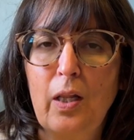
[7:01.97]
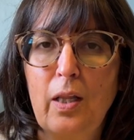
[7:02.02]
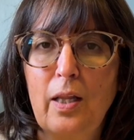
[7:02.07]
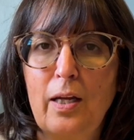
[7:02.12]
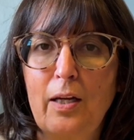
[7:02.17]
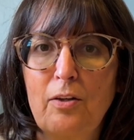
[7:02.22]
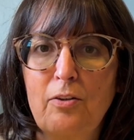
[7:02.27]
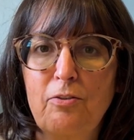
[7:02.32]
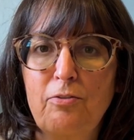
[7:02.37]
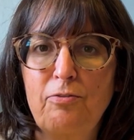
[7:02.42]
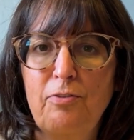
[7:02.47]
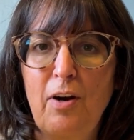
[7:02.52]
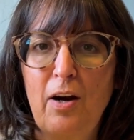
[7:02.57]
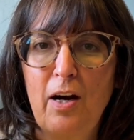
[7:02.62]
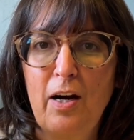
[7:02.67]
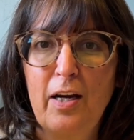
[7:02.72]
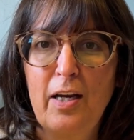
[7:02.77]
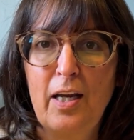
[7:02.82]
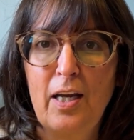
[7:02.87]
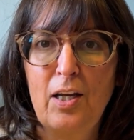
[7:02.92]

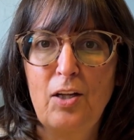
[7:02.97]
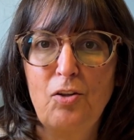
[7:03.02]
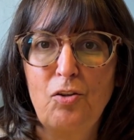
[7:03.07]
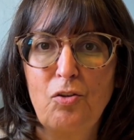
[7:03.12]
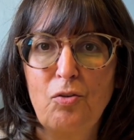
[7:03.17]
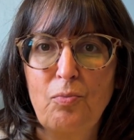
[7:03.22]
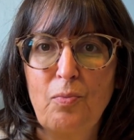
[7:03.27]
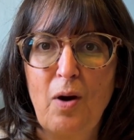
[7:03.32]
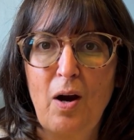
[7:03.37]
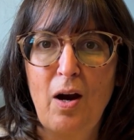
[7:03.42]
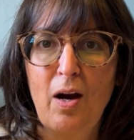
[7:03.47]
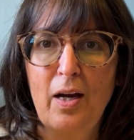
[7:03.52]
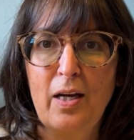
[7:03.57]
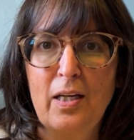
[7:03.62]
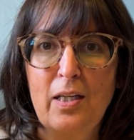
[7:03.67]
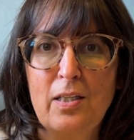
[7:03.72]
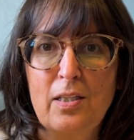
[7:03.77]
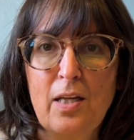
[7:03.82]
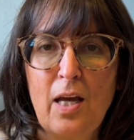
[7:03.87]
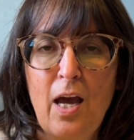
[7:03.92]
clarify in your
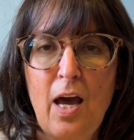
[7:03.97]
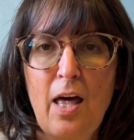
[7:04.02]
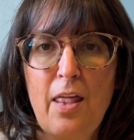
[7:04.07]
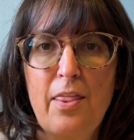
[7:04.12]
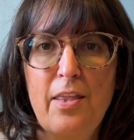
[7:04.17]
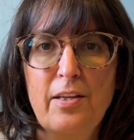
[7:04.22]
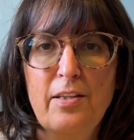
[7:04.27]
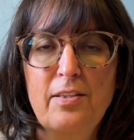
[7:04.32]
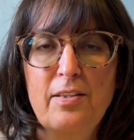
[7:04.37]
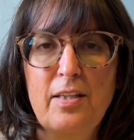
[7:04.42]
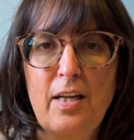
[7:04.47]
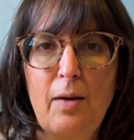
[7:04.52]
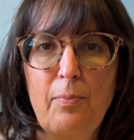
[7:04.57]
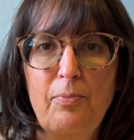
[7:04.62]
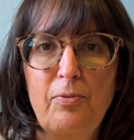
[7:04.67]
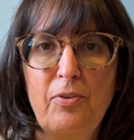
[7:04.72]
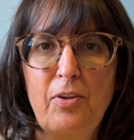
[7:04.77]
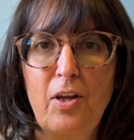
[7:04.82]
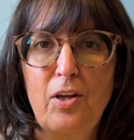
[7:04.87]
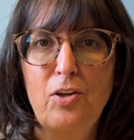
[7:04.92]
mind the
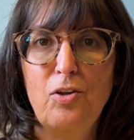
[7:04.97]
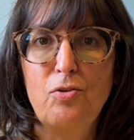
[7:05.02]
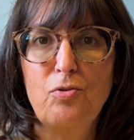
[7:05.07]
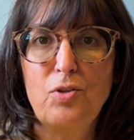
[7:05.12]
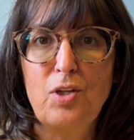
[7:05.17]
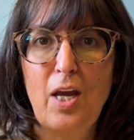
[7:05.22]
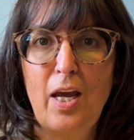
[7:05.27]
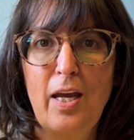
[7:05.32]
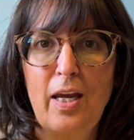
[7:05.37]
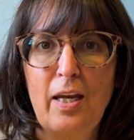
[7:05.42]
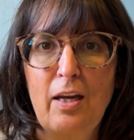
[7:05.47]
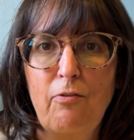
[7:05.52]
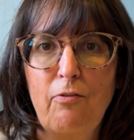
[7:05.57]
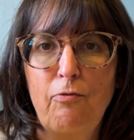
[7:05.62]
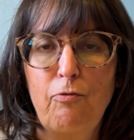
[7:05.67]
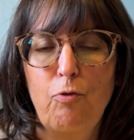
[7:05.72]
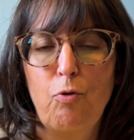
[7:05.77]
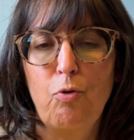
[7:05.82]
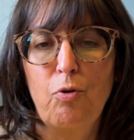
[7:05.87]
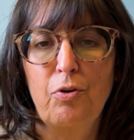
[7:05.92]
steps that you take
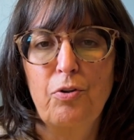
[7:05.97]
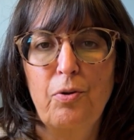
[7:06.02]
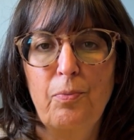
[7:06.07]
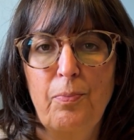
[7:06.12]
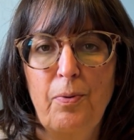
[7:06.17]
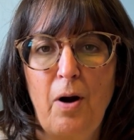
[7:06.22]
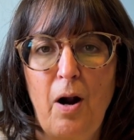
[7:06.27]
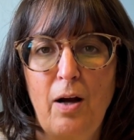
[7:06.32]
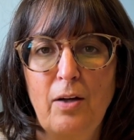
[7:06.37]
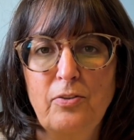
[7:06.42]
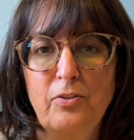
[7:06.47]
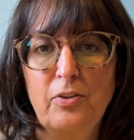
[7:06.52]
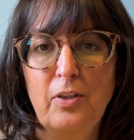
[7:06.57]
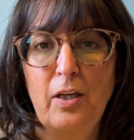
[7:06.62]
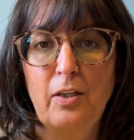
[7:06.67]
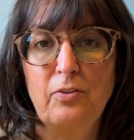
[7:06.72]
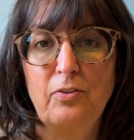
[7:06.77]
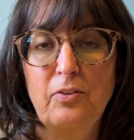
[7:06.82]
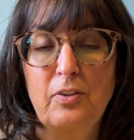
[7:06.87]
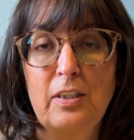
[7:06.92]
for the
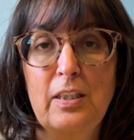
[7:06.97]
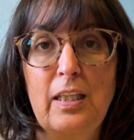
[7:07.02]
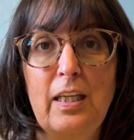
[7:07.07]
process,